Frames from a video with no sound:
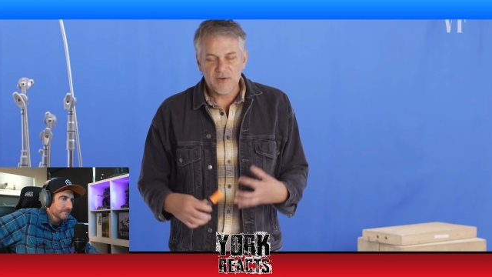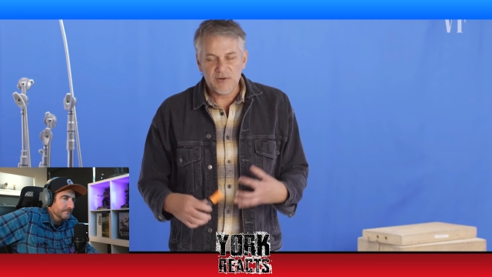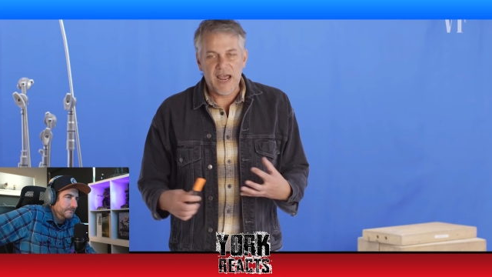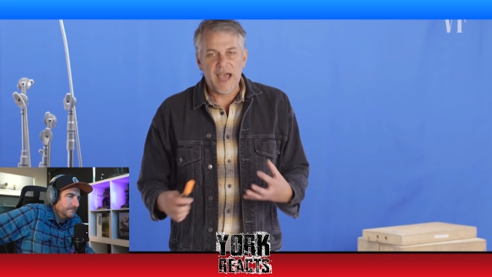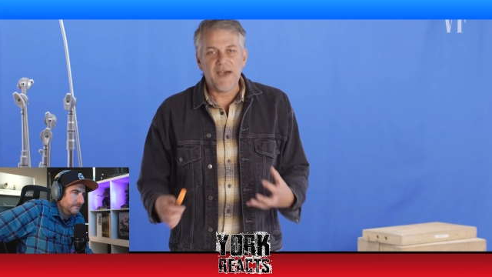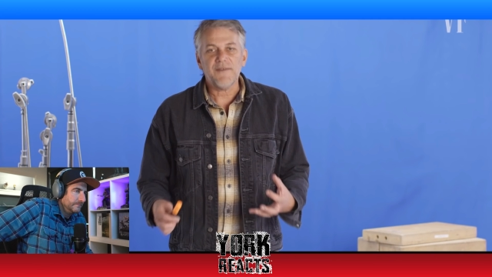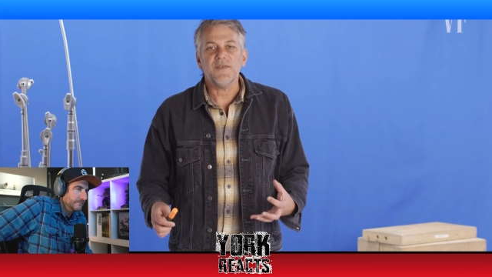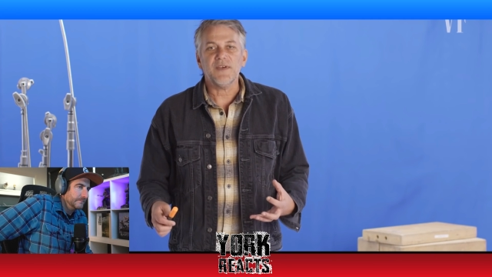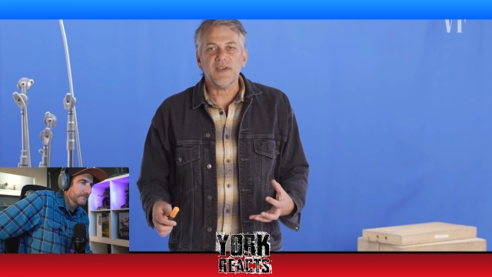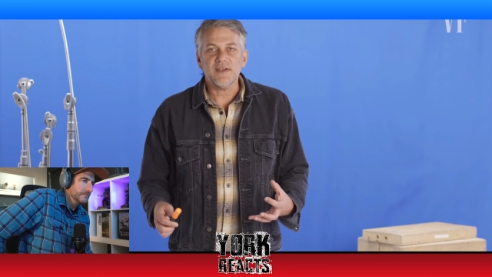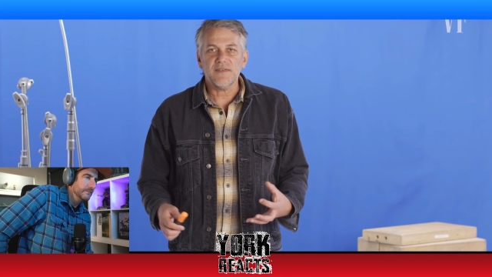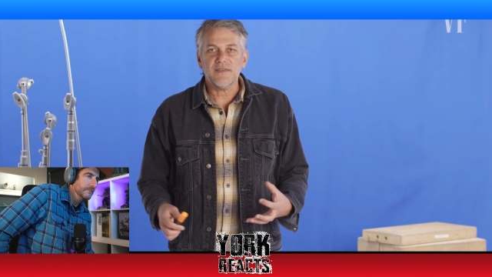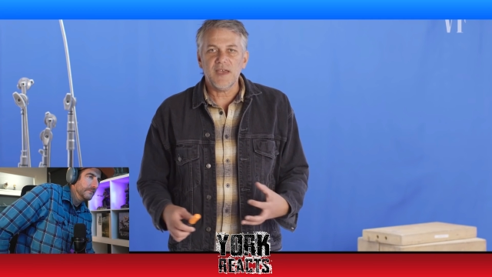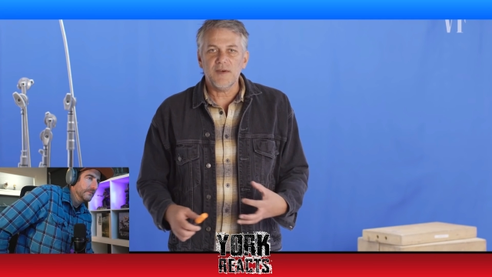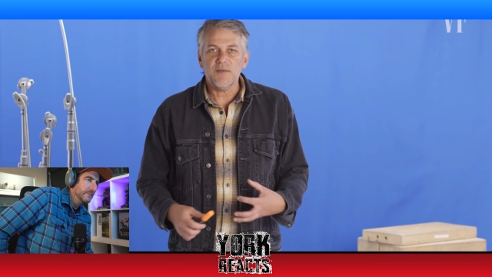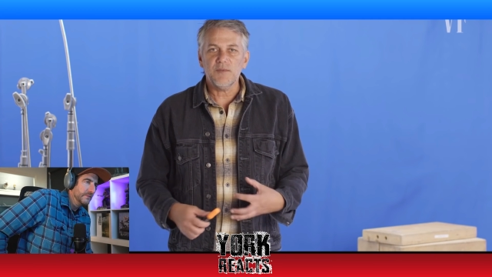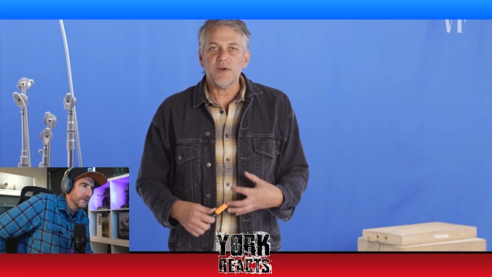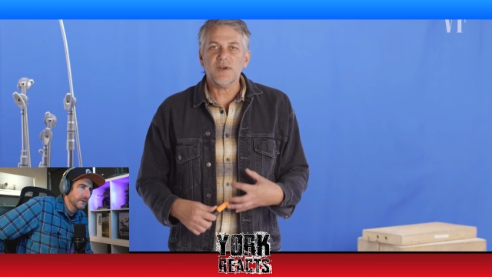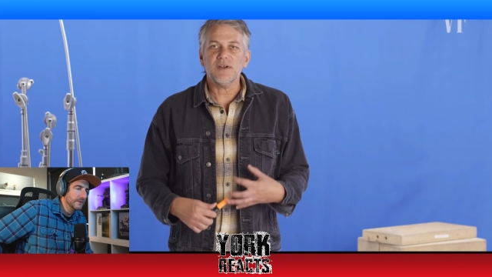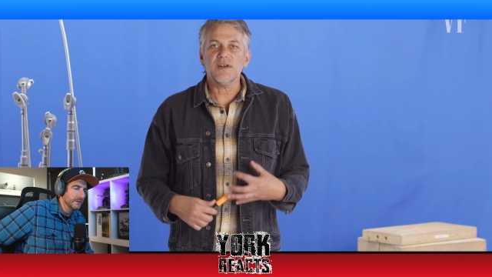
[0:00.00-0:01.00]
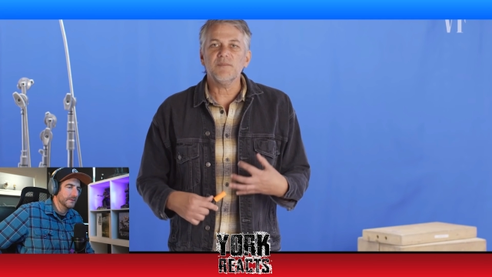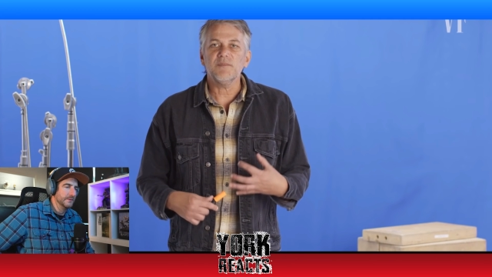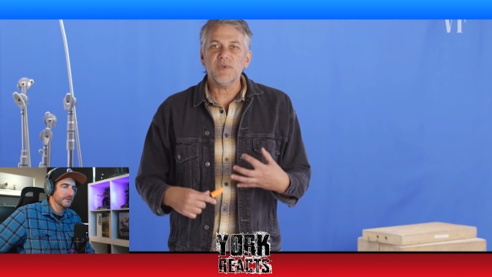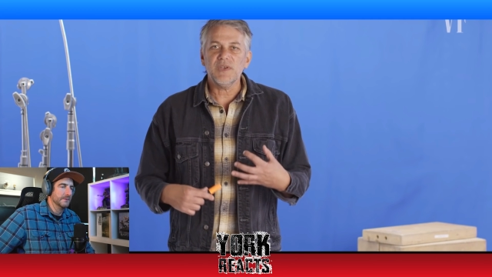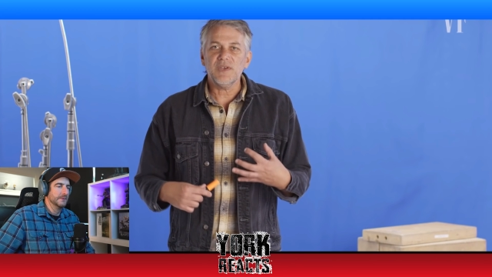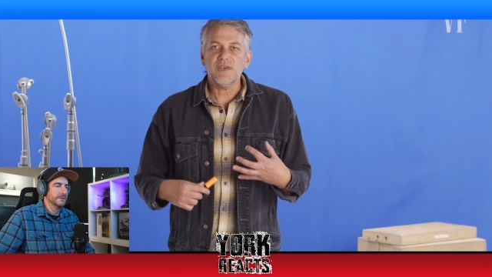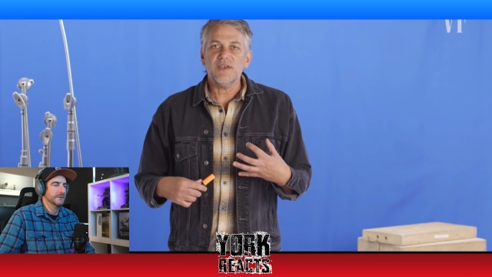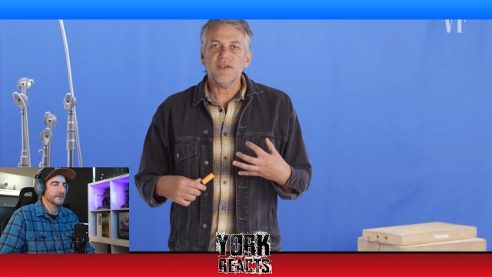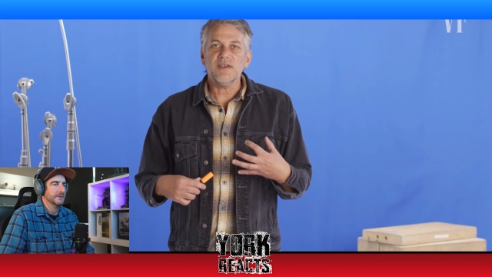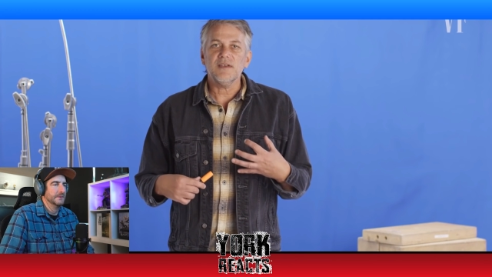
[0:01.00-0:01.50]
traffic that we're going to
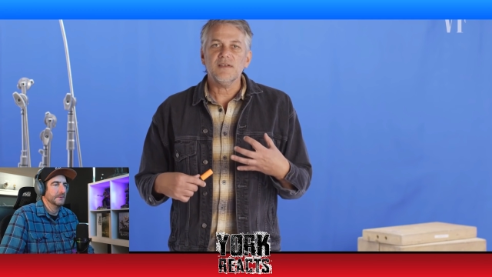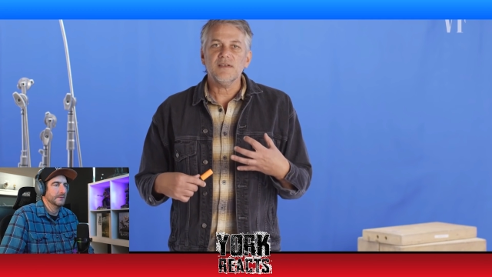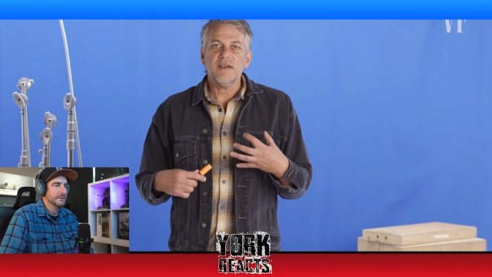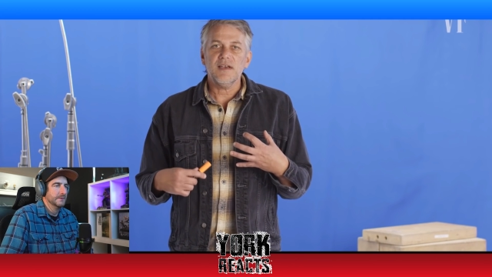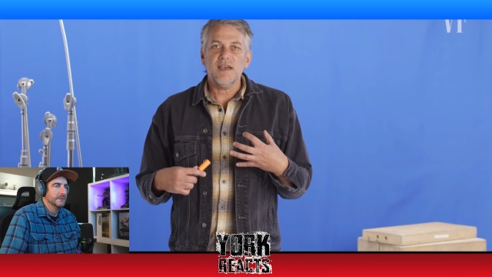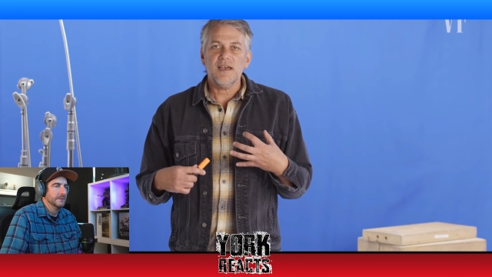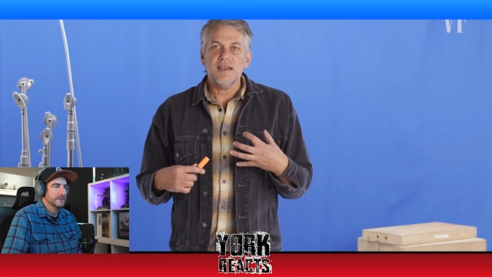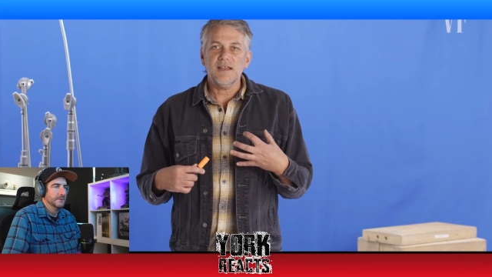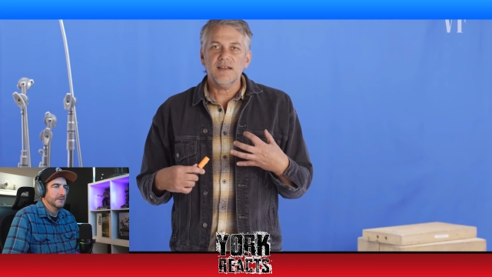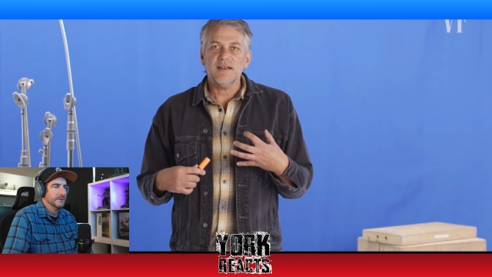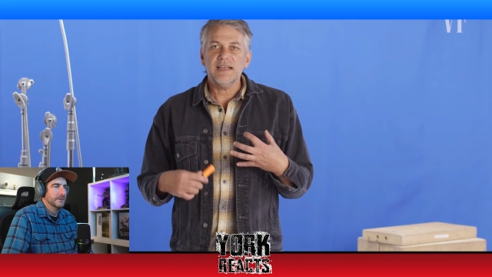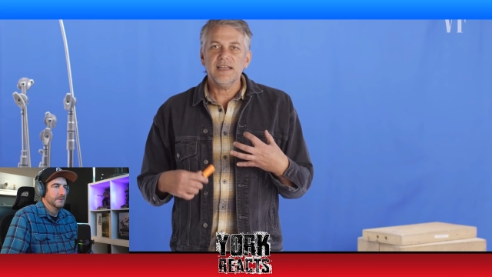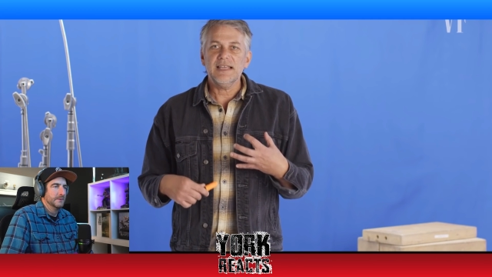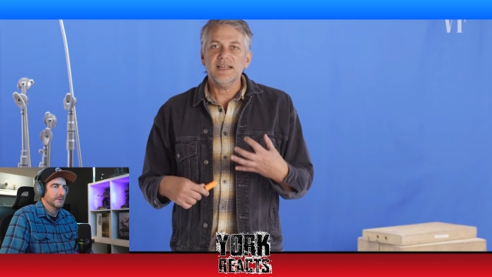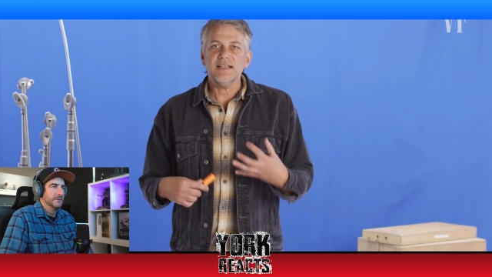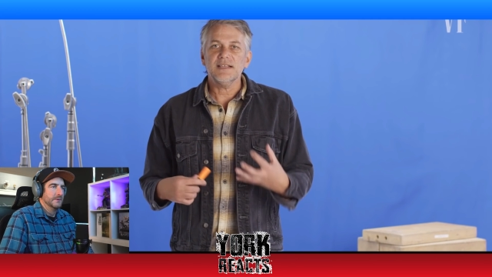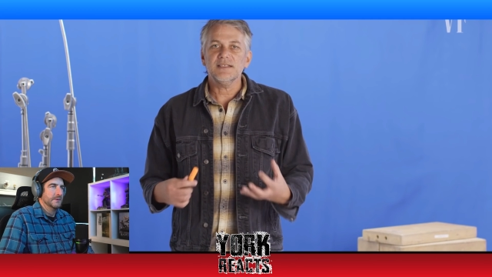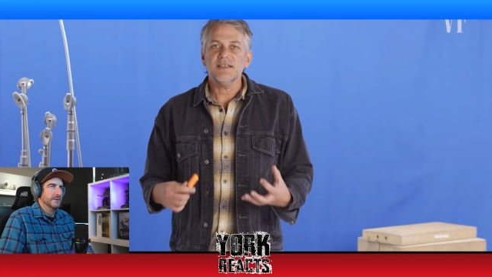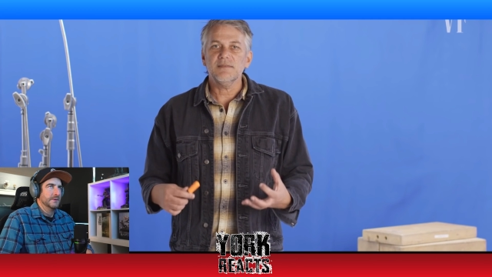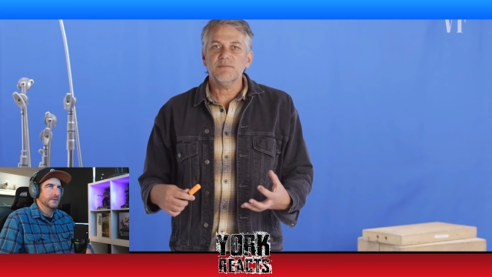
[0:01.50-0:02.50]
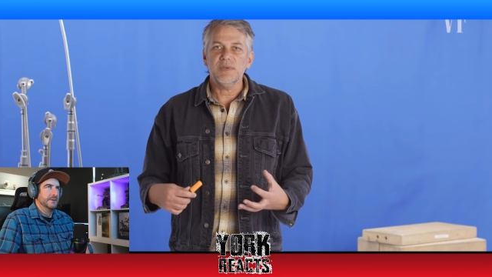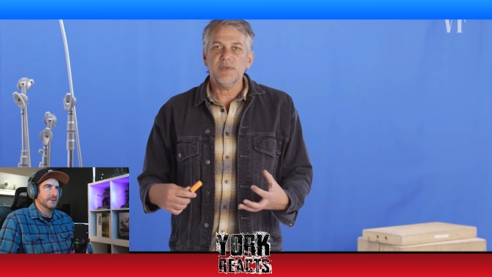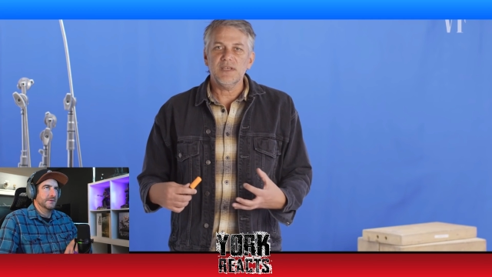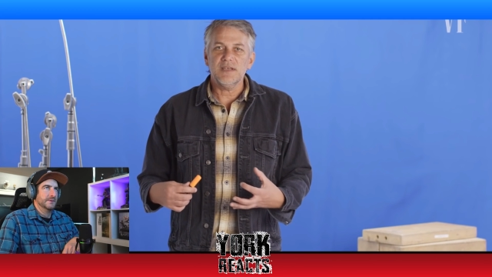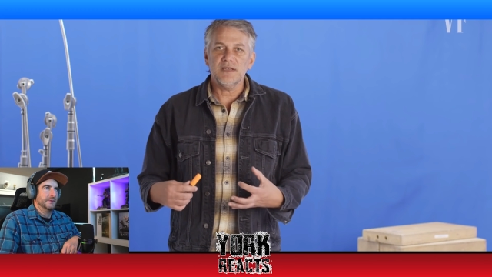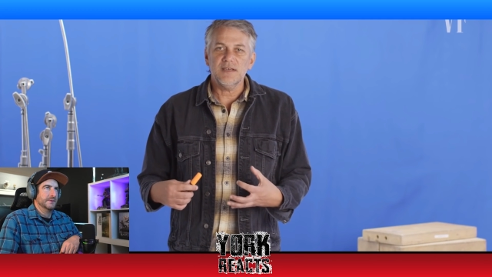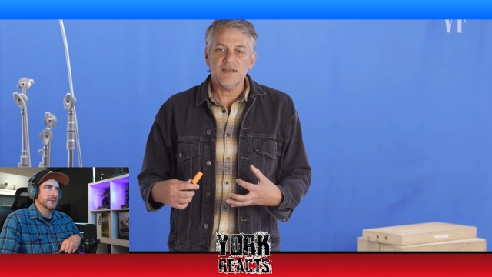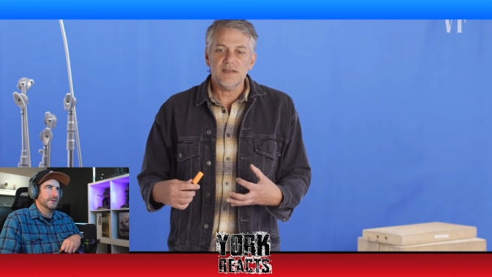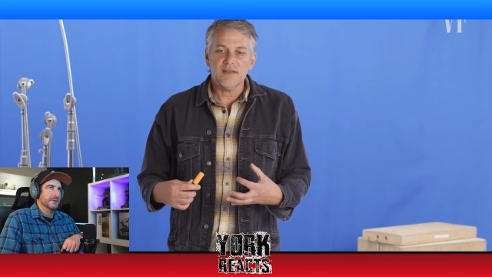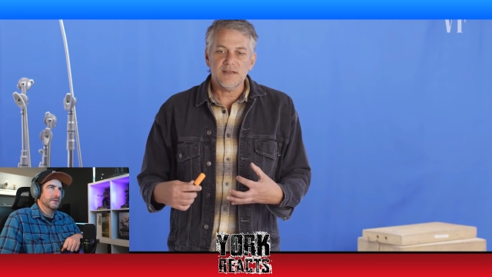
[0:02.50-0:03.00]
be needing to
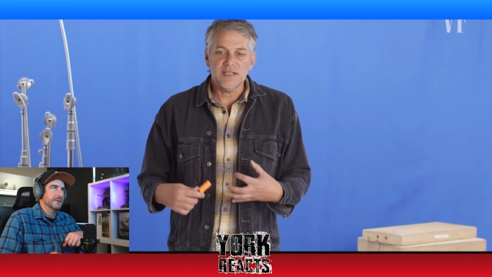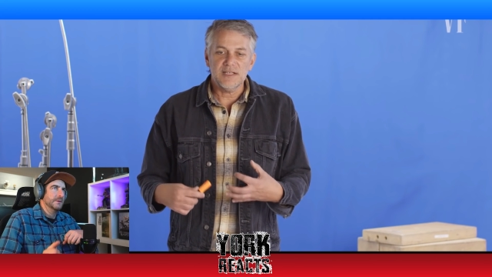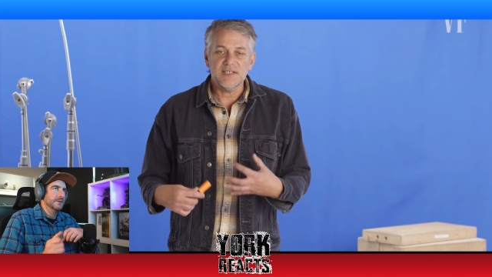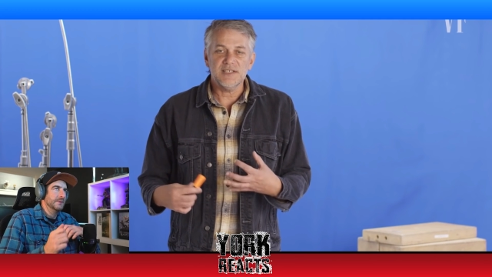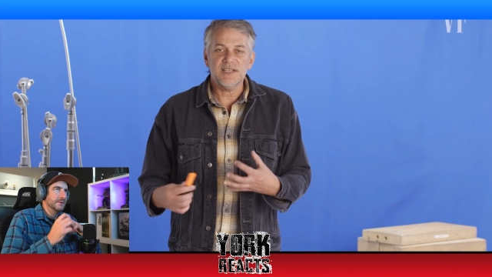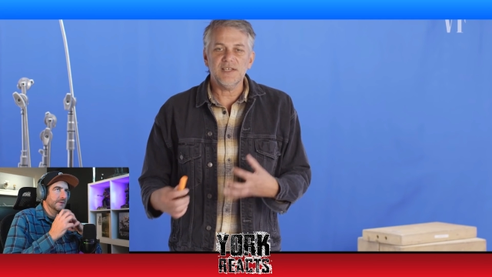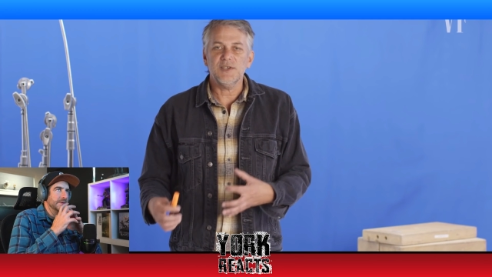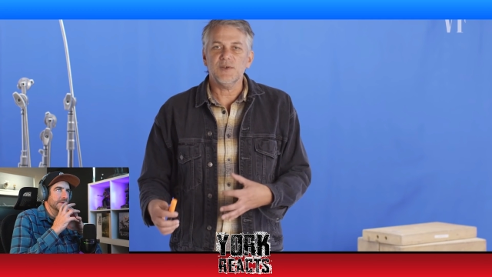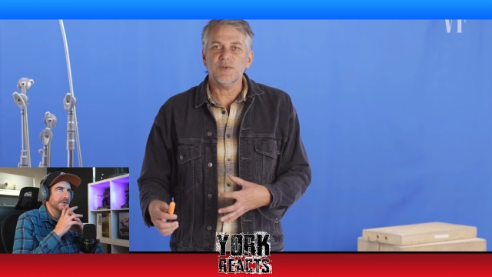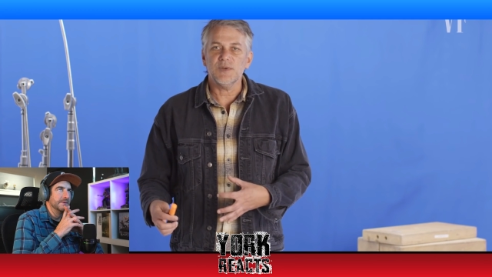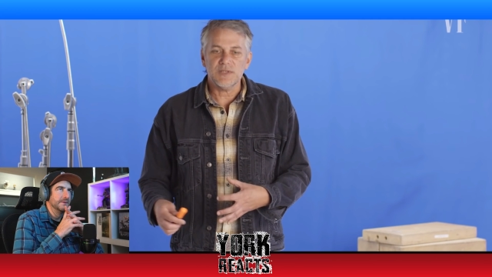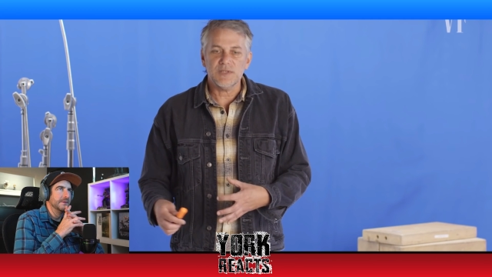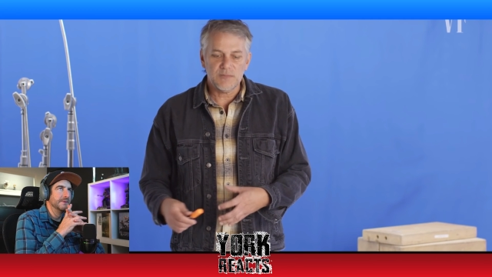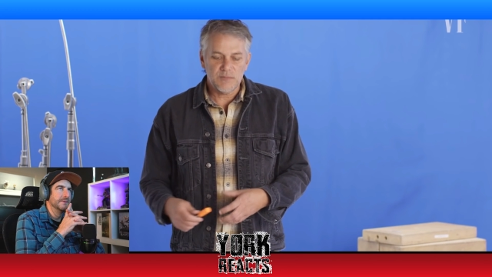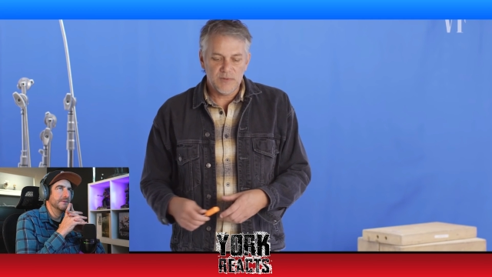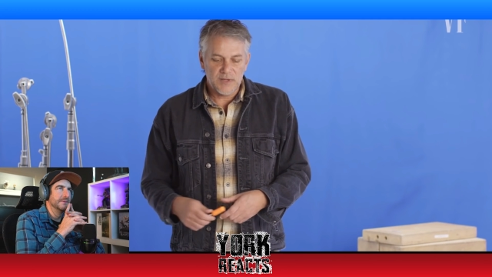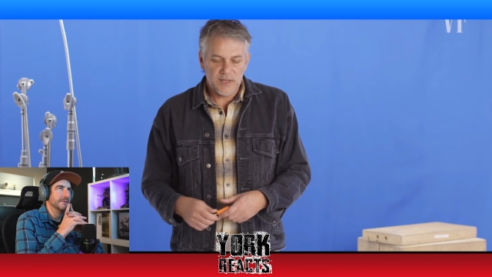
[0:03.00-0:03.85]
be continuous